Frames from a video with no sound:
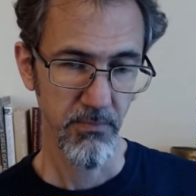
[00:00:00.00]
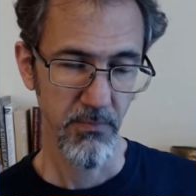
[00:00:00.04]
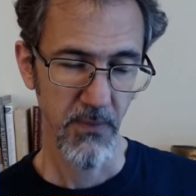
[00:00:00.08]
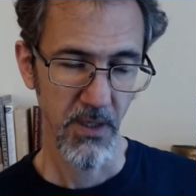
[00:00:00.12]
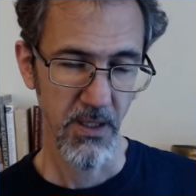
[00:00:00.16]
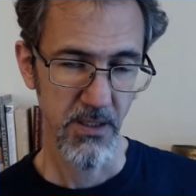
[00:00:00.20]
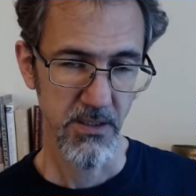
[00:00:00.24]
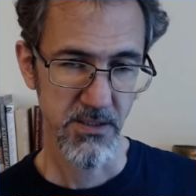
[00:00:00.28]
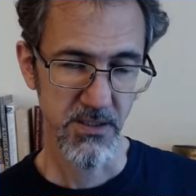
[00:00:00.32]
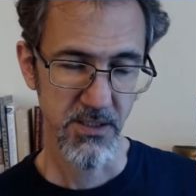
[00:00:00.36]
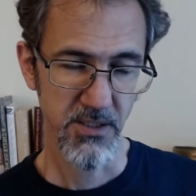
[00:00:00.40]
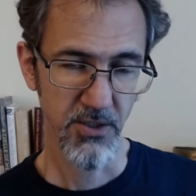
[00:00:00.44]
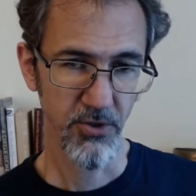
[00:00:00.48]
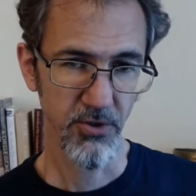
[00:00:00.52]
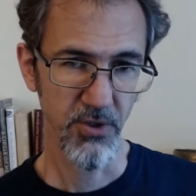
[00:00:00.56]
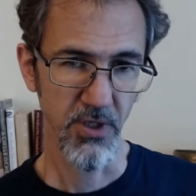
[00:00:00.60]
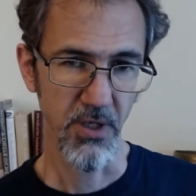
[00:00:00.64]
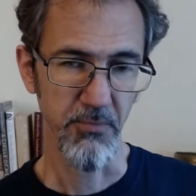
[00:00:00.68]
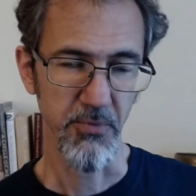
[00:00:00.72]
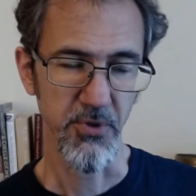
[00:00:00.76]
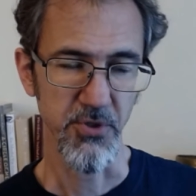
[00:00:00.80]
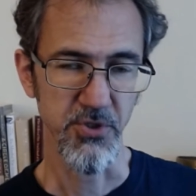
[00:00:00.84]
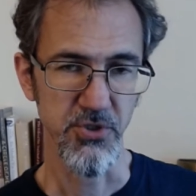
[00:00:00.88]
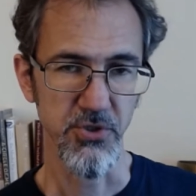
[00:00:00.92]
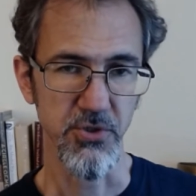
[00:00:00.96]
Skill
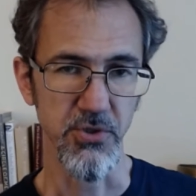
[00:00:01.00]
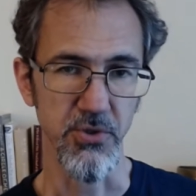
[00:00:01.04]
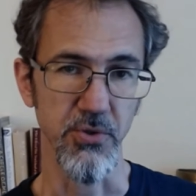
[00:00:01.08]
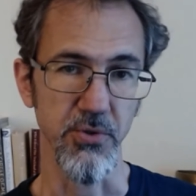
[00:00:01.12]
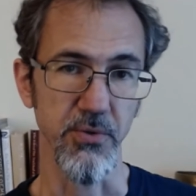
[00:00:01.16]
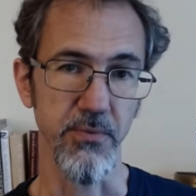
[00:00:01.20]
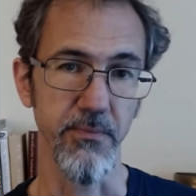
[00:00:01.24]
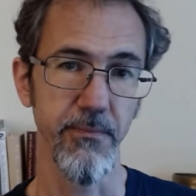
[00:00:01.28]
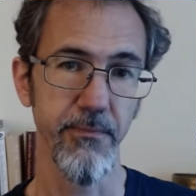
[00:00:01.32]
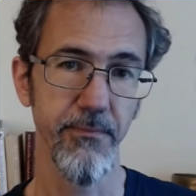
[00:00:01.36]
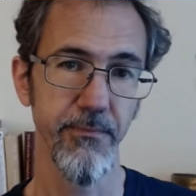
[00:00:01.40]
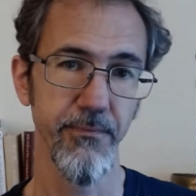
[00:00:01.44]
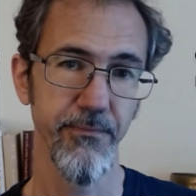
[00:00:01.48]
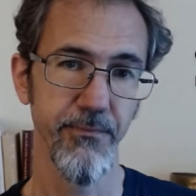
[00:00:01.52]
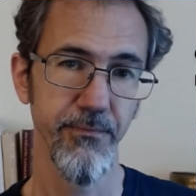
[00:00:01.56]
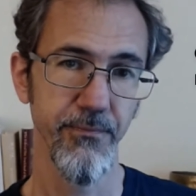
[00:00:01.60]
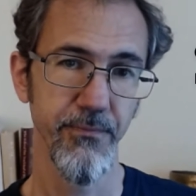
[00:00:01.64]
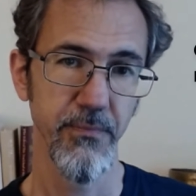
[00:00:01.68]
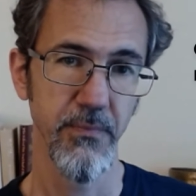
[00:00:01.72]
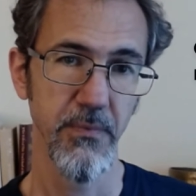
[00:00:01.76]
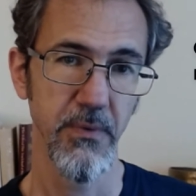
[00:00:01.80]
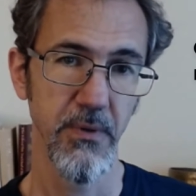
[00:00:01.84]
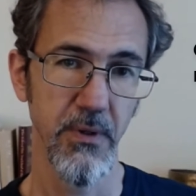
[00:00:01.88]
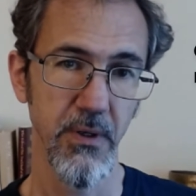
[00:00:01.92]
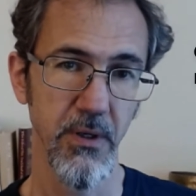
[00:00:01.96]
number 2.
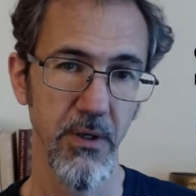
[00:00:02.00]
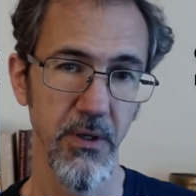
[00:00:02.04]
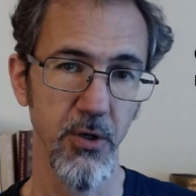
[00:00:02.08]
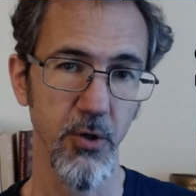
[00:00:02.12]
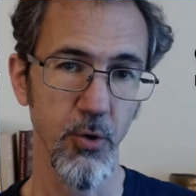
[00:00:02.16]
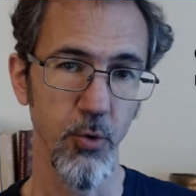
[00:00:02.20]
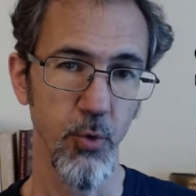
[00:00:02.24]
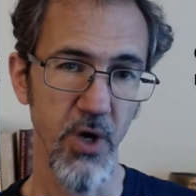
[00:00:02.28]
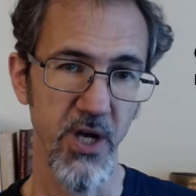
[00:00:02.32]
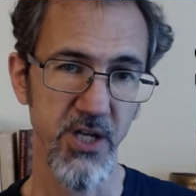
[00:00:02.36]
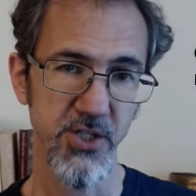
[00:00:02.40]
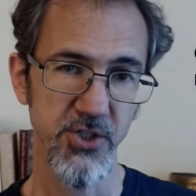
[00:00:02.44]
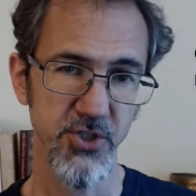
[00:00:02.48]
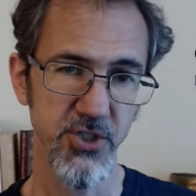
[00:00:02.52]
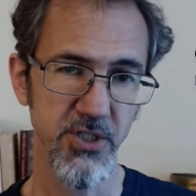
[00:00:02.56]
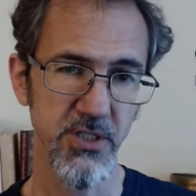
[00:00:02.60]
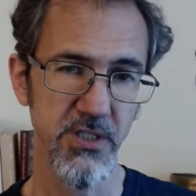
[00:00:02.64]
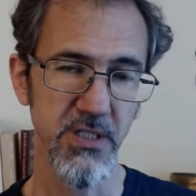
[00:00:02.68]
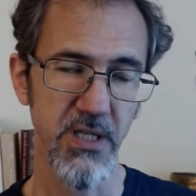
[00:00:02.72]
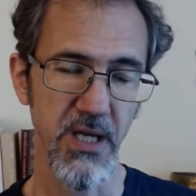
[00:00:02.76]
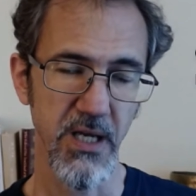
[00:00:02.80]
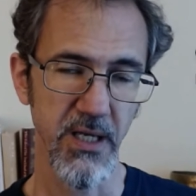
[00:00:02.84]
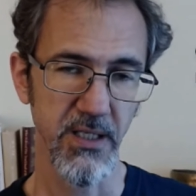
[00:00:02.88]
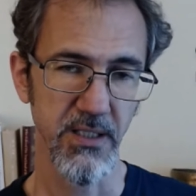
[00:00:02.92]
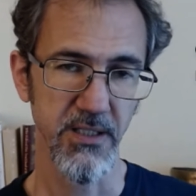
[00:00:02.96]
Question
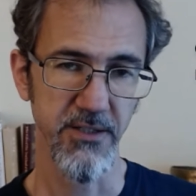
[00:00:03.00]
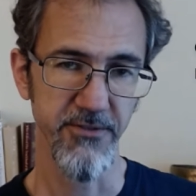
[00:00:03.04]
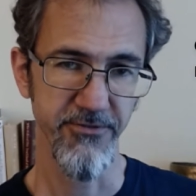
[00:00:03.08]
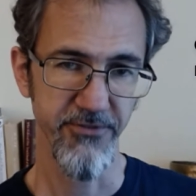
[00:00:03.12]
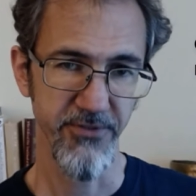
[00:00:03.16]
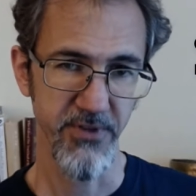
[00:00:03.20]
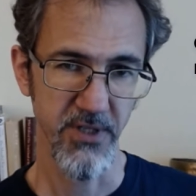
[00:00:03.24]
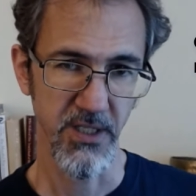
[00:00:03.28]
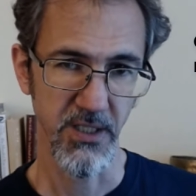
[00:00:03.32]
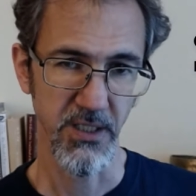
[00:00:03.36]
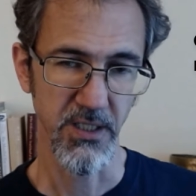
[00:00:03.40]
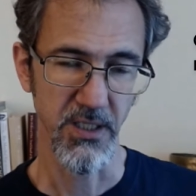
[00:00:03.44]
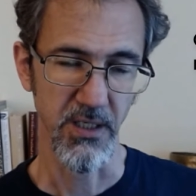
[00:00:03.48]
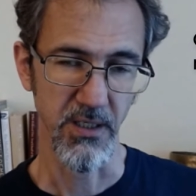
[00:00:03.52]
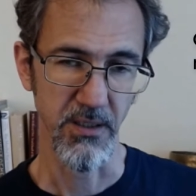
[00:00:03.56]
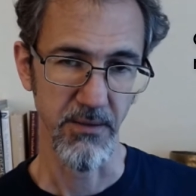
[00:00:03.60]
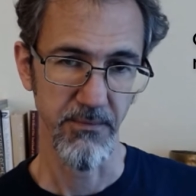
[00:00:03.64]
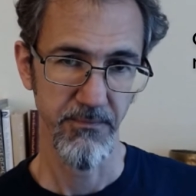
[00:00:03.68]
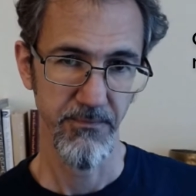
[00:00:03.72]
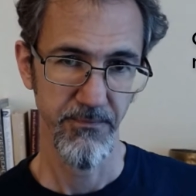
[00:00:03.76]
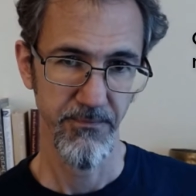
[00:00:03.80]
negative thinking.